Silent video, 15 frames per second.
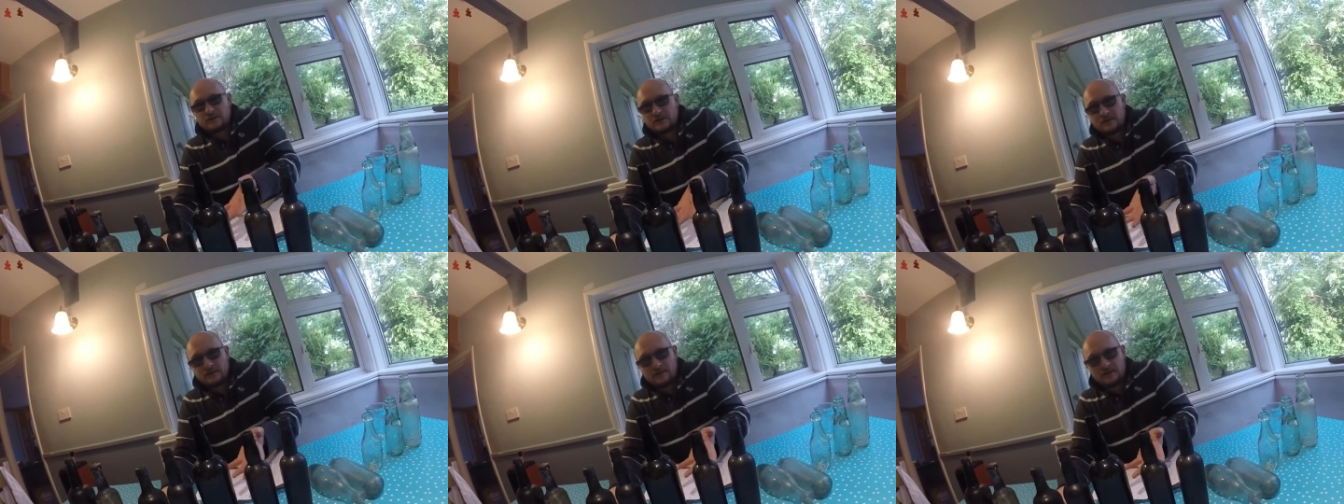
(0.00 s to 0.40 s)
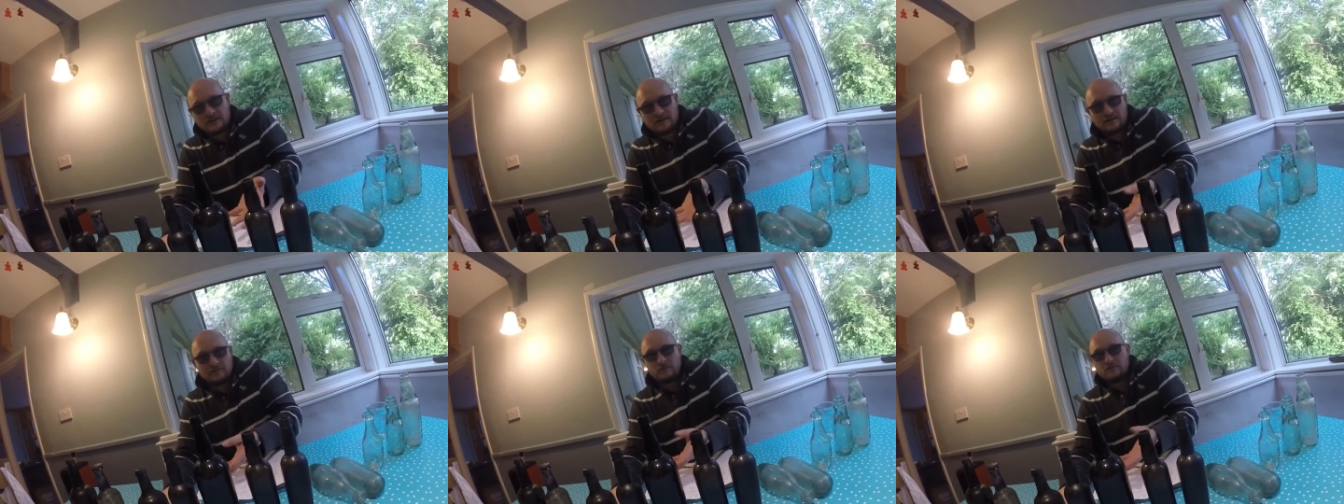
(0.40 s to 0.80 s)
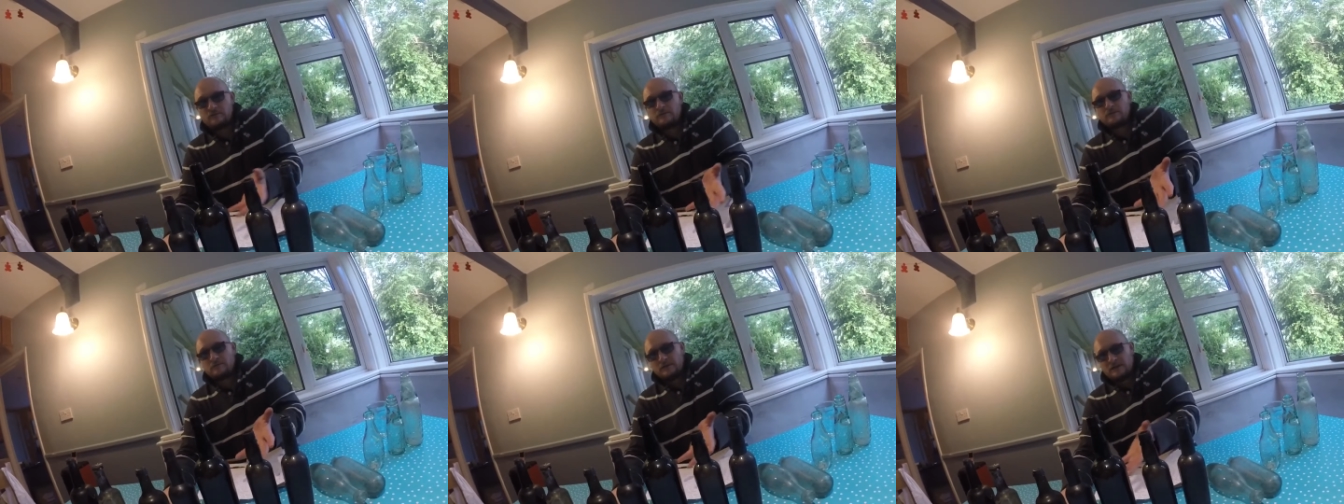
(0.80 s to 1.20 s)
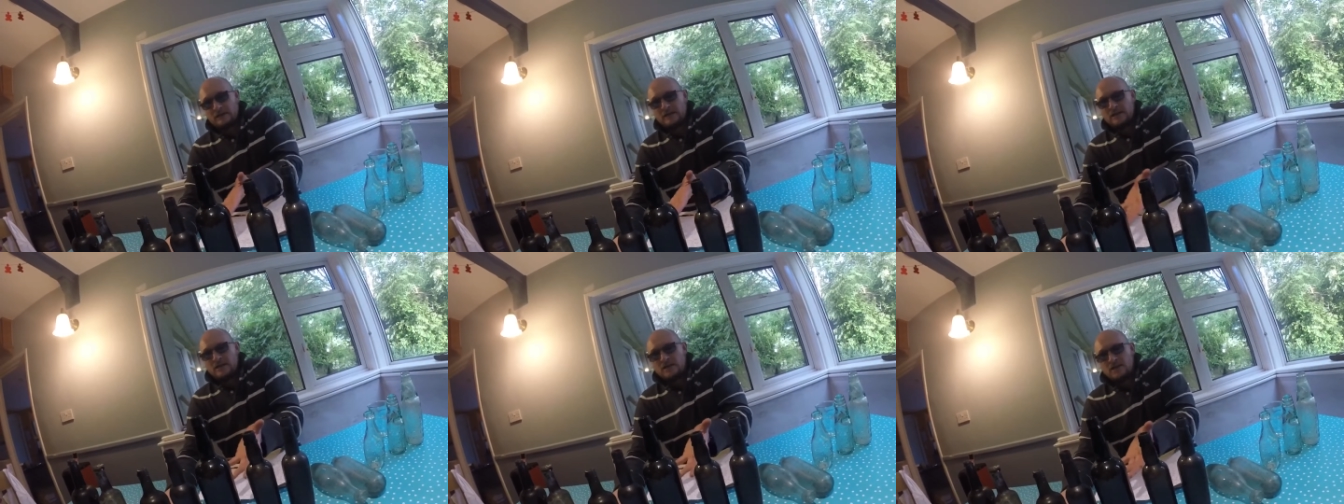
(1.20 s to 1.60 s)
and even
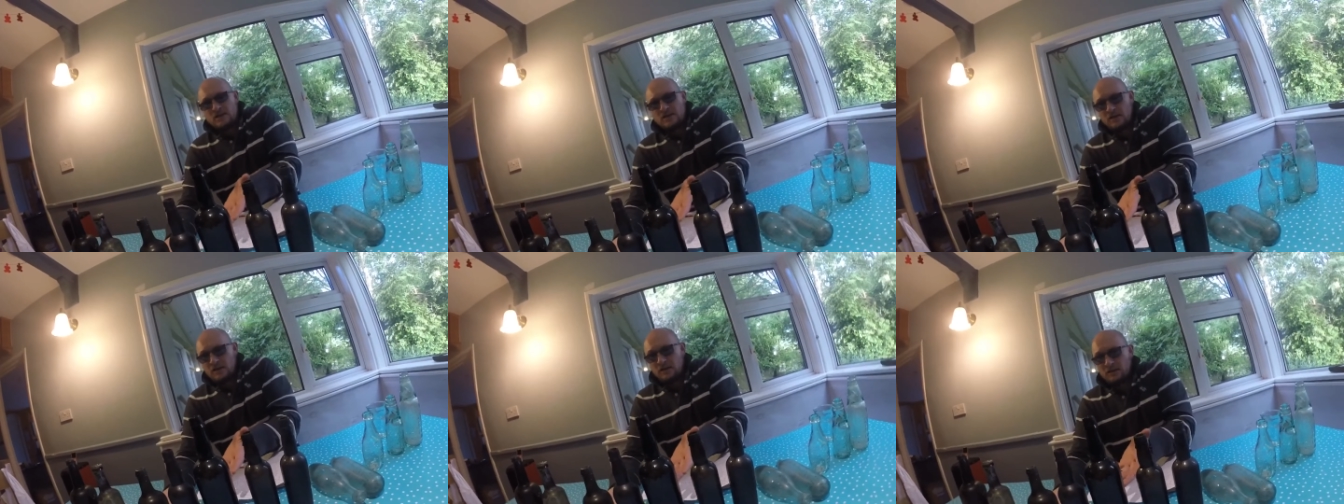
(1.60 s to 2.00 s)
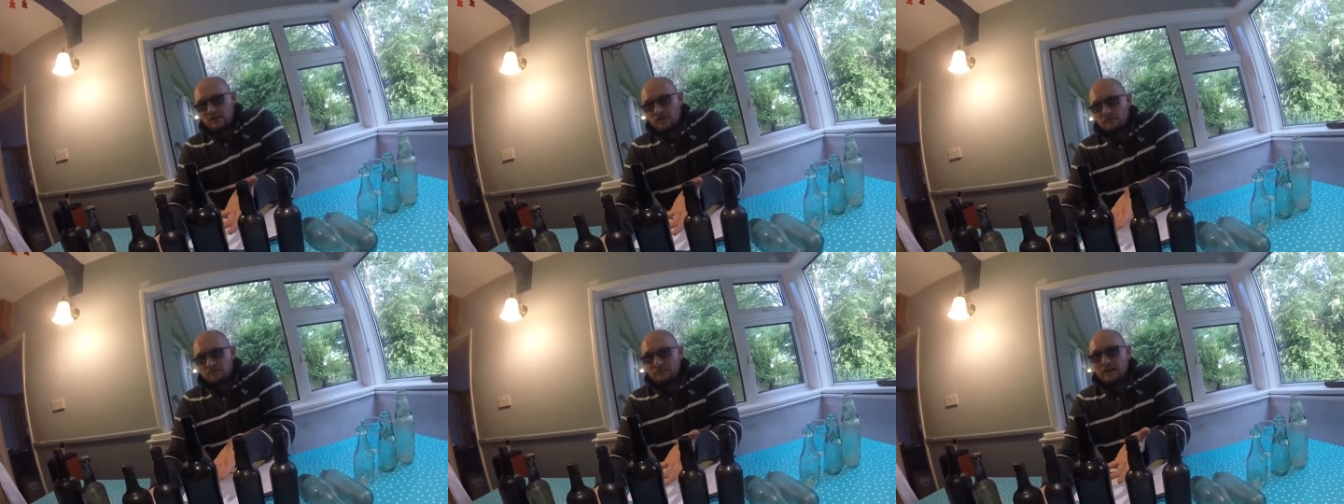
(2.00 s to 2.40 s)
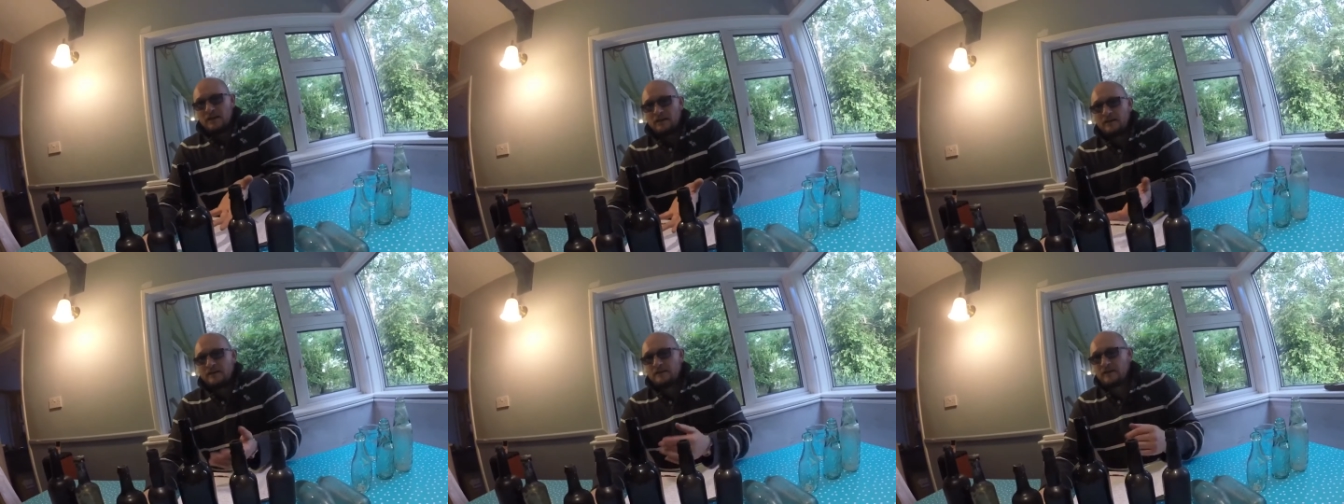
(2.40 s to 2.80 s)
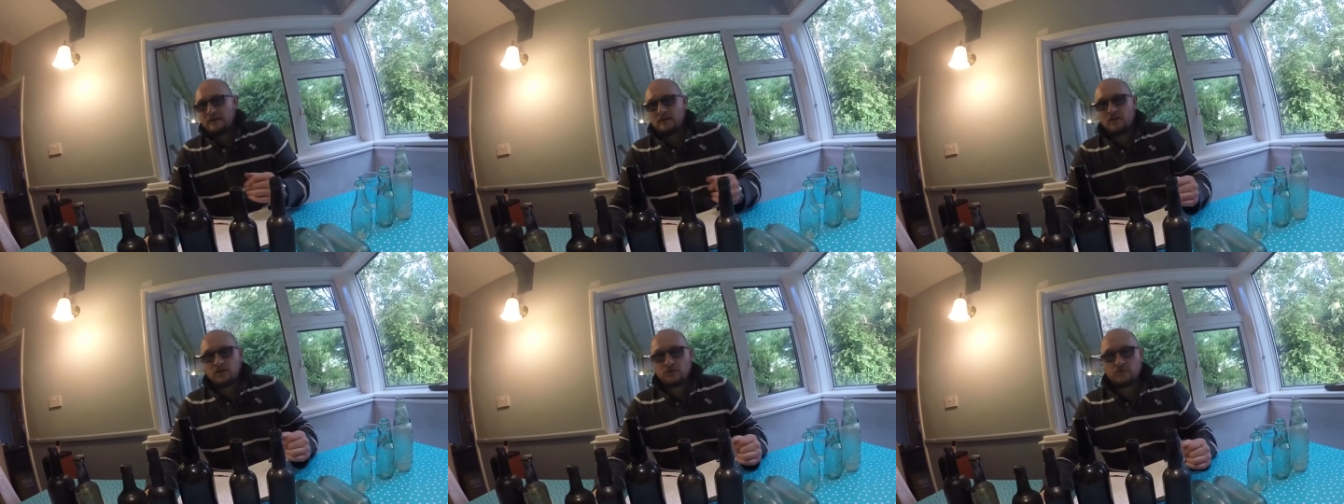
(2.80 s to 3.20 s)
middle
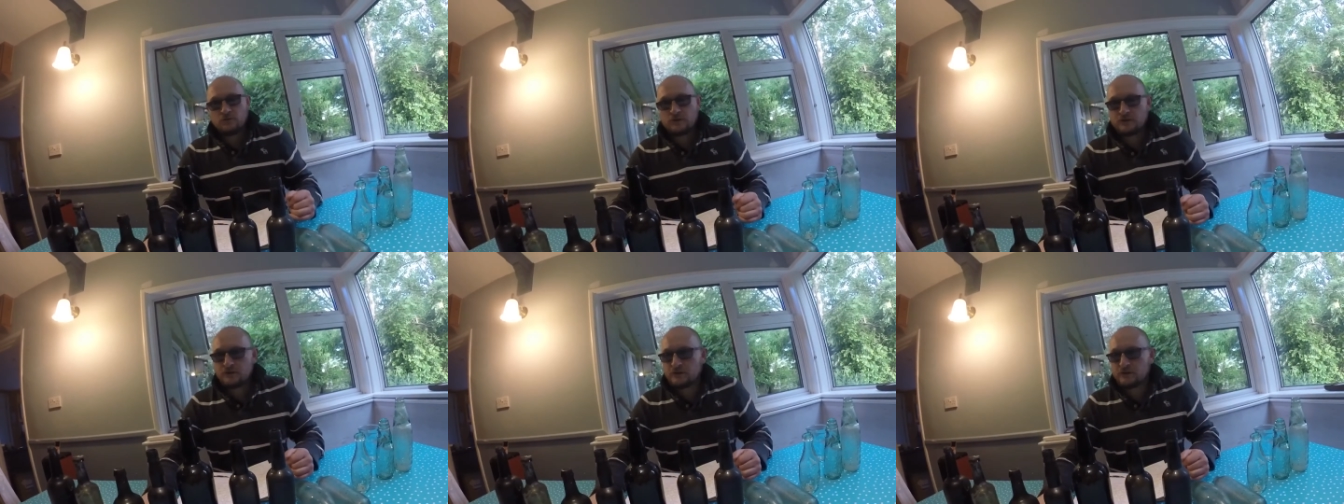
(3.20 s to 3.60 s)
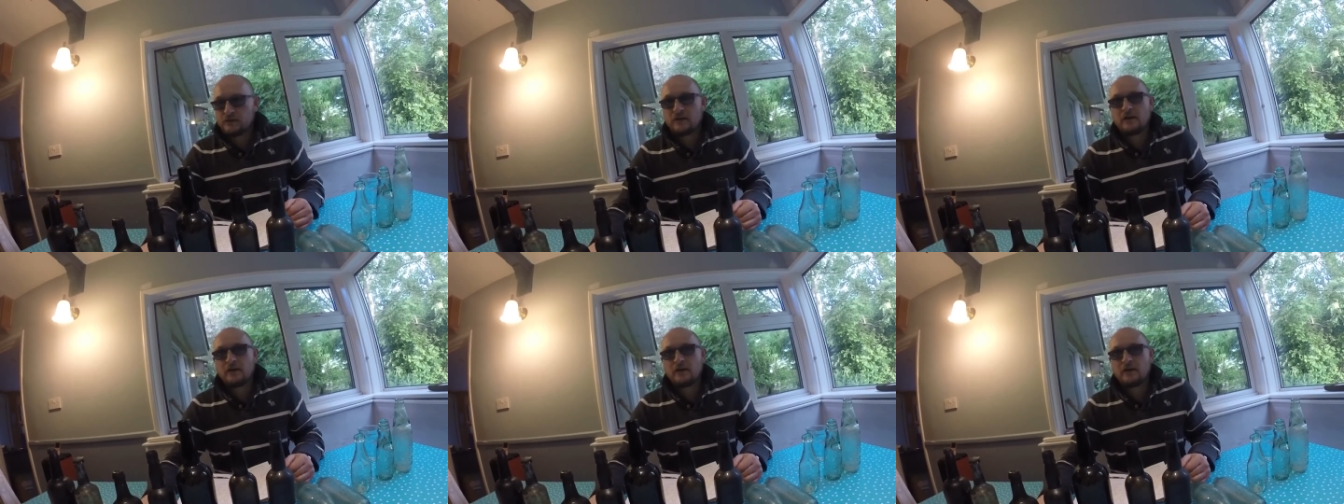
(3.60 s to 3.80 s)
1800s,